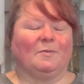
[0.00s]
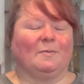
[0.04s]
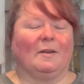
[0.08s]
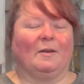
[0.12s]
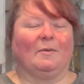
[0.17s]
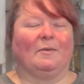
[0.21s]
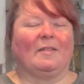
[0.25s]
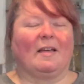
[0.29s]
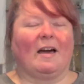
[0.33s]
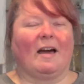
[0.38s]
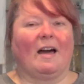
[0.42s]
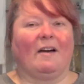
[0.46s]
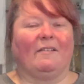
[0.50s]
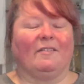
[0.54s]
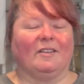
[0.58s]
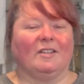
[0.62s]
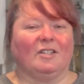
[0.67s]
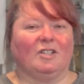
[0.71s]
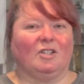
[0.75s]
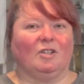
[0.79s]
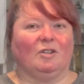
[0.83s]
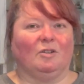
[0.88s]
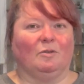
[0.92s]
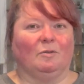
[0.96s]
without having
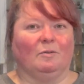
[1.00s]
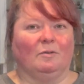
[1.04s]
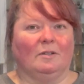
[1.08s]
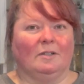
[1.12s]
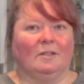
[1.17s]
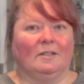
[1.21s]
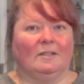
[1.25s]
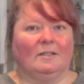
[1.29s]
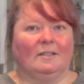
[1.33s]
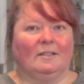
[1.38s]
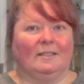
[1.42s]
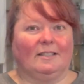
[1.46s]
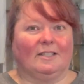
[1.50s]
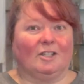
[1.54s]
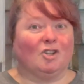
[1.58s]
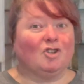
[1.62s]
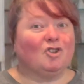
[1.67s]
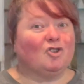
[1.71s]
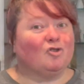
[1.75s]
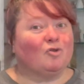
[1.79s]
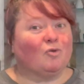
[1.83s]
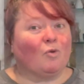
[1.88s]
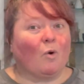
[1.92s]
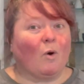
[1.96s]
to
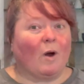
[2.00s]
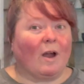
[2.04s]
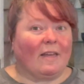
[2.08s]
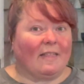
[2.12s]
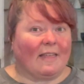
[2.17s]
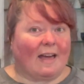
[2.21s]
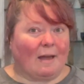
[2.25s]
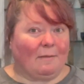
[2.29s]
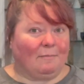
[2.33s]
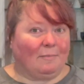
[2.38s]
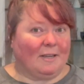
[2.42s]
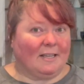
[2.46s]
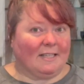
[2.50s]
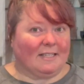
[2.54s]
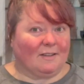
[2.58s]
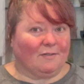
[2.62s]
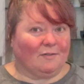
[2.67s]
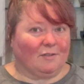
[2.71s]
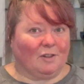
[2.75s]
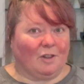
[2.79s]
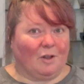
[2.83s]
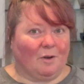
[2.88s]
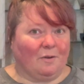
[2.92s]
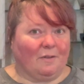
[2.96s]
destroy that piece
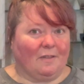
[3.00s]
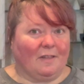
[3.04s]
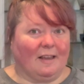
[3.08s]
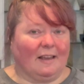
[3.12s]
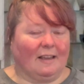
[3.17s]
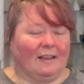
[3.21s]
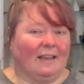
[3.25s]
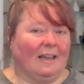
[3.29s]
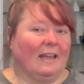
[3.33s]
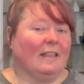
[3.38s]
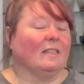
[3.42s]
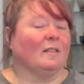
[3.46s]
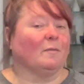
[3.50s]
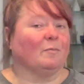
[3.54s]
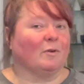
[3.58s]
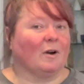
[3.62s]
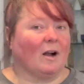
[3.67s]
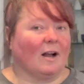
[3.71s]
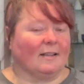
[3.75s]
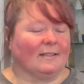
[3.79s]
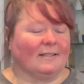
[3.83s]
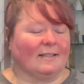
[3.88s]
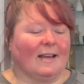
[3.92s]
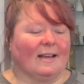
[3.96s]
of clothing in the
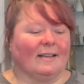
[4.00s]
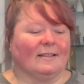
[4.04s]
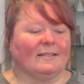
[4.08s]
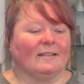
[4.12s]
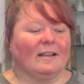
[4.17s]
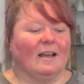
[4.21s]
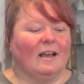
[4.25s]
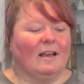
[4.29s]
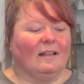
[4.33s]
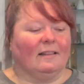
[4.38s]
process.